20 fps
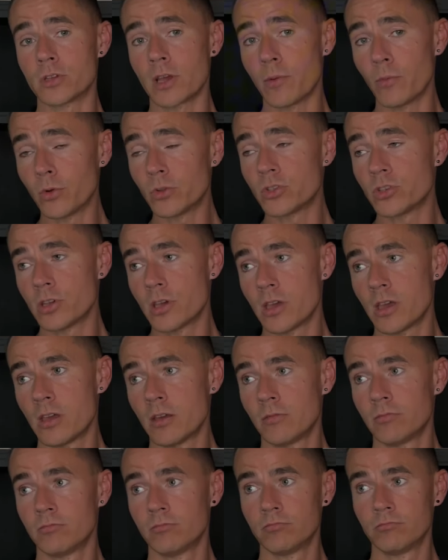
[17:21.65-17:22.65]
I would
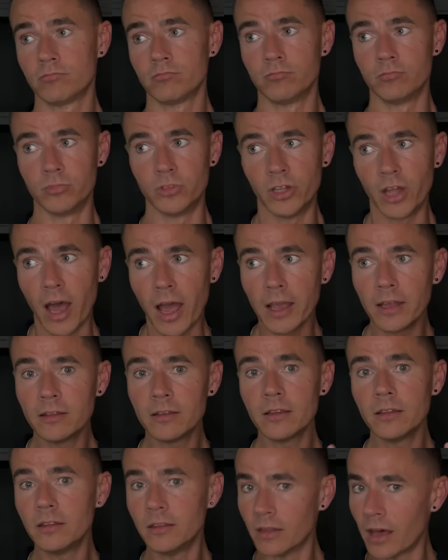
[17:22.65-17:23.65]
say
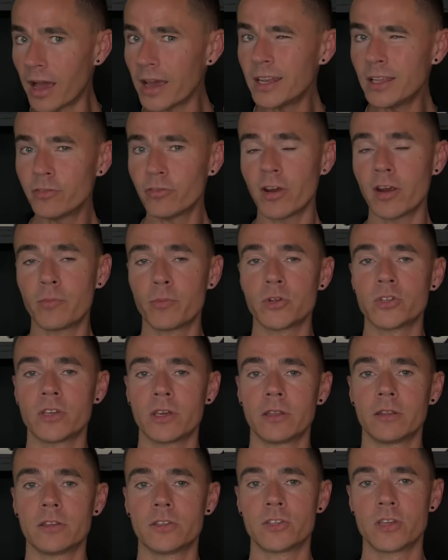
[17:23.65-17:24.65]

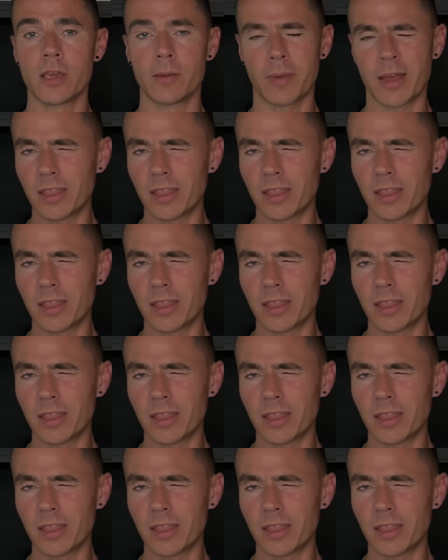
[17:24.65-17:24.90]
95% the same.